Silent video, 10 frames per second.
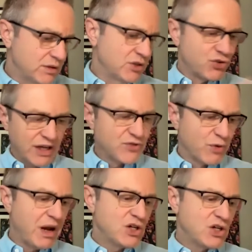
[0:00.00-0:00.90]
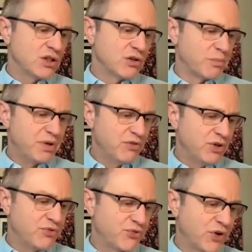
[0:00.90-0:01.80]
transformation or
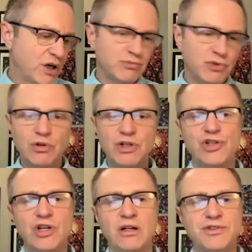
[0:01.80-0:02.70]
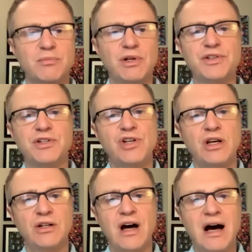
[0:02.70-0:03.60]
pivot from unichannel to
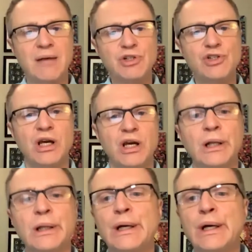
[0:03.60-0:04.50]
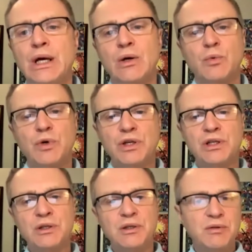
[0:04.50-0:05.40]
multi-channel to omni-channel,
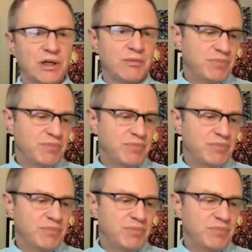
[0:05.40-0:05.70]
we